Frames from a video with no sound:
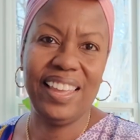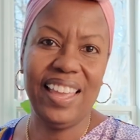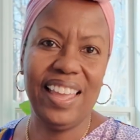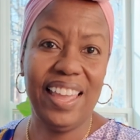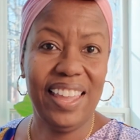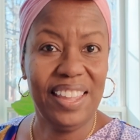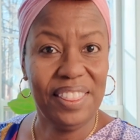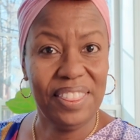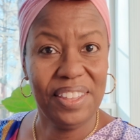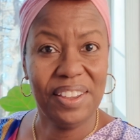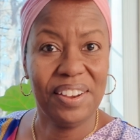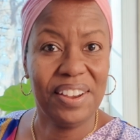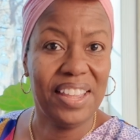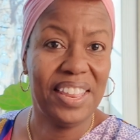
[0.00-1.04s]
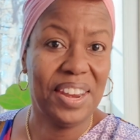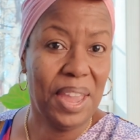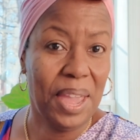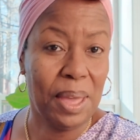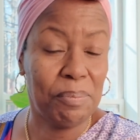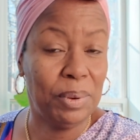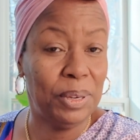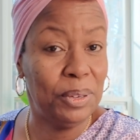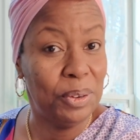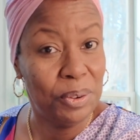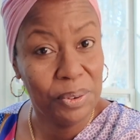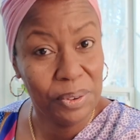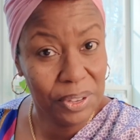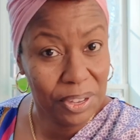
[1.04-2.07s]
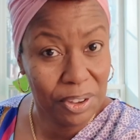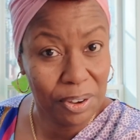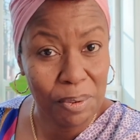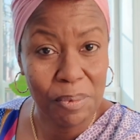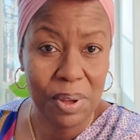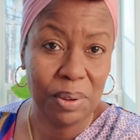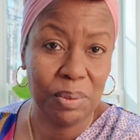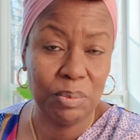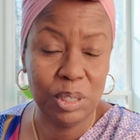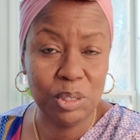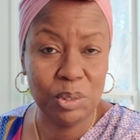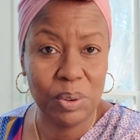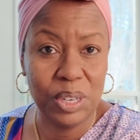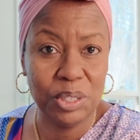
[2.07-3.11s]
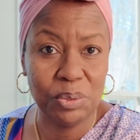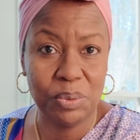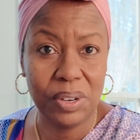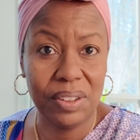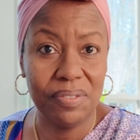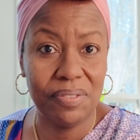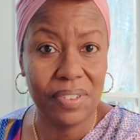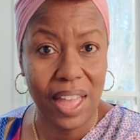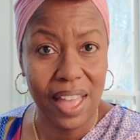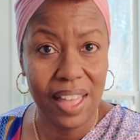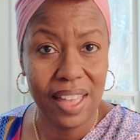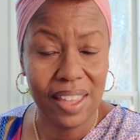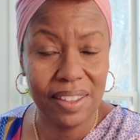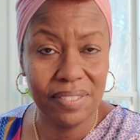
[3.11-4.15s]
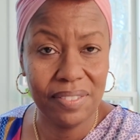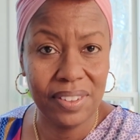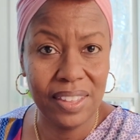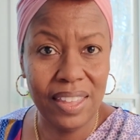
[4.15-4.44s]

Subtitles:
Hey there and Happy New Year. Welcome to 2025.